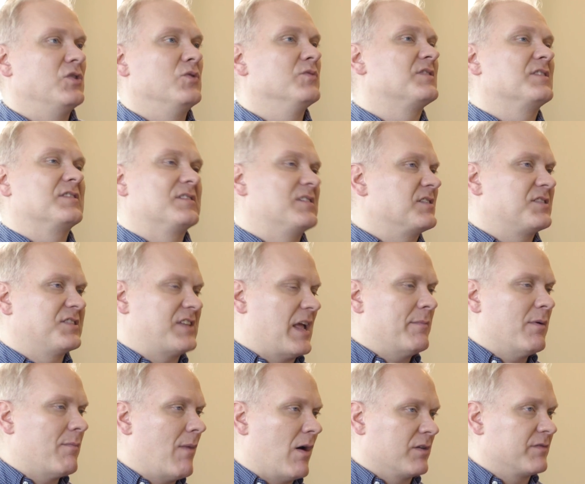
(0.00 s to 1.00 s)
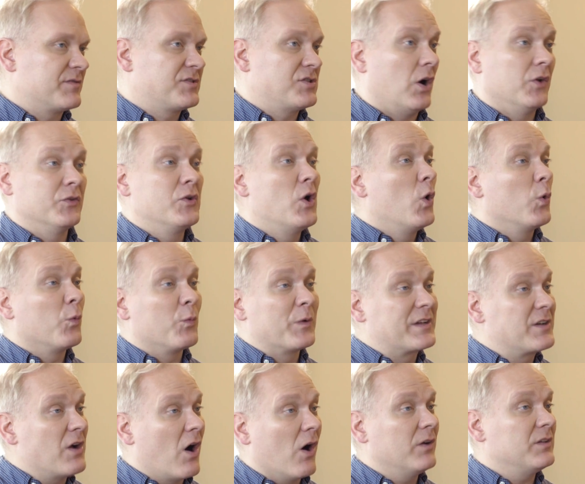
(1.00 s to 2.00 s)
uses the same amount of salt
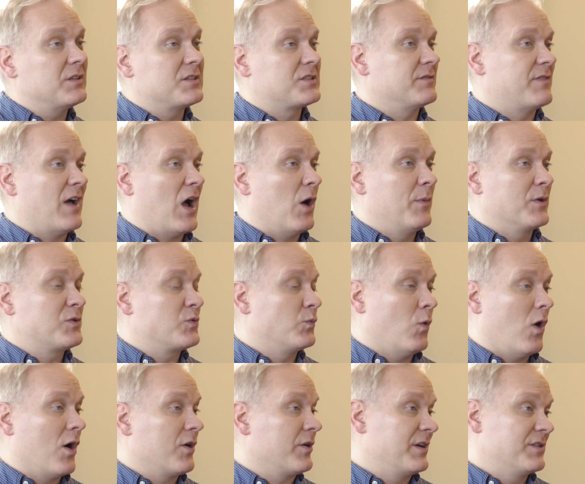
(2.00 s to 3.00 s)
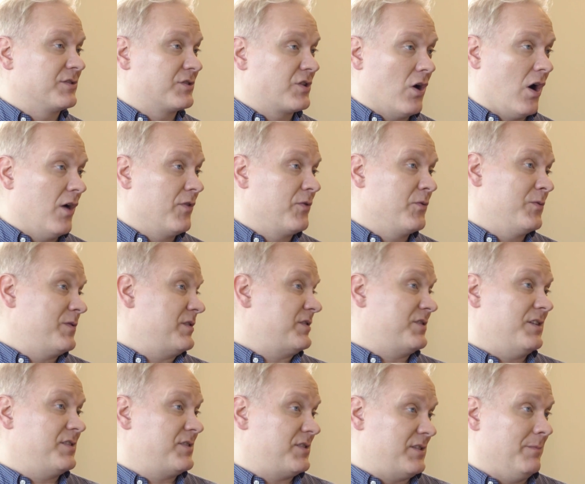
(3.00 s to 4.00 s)
regardless of how much water has gone through the
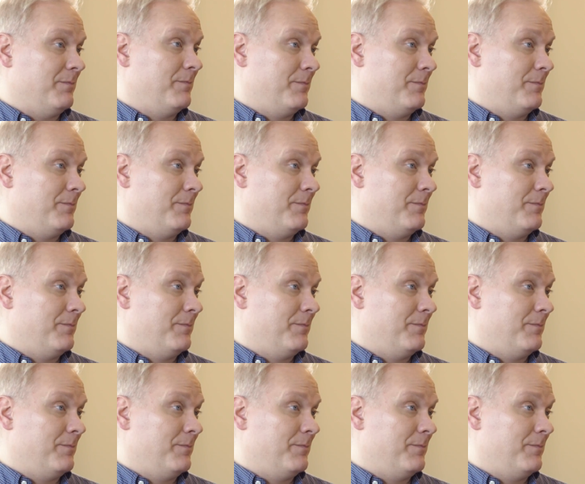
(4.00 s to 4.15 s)
system.